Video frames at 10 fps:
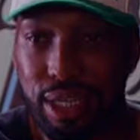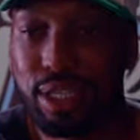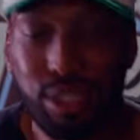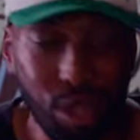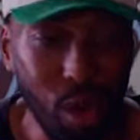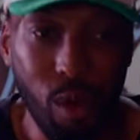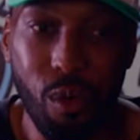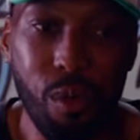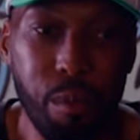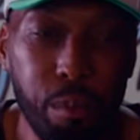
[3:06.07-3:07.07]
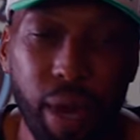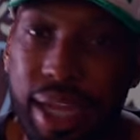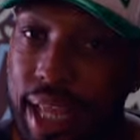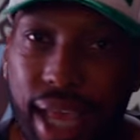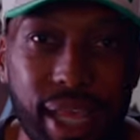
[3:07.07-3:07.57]
So
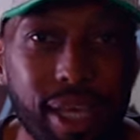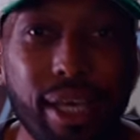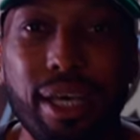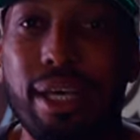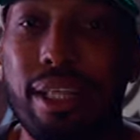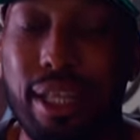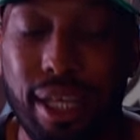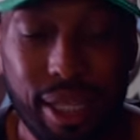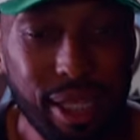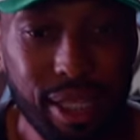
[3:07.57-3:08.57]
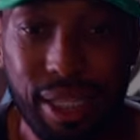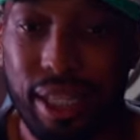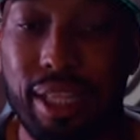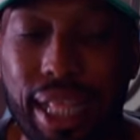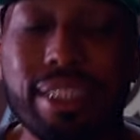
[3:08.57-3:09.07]
Monday,
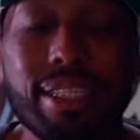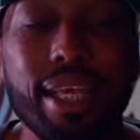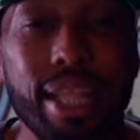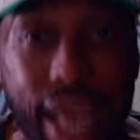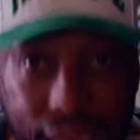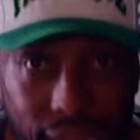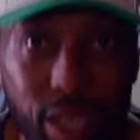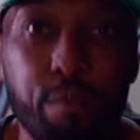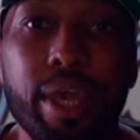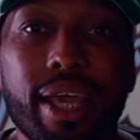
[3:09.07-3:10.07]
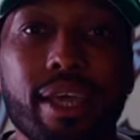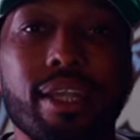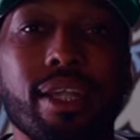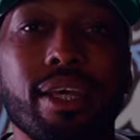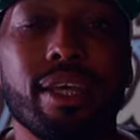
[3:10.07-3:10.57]
Let's get at it,
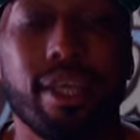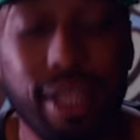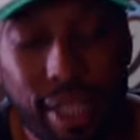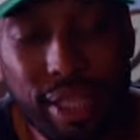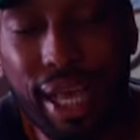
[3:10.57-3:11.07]
man.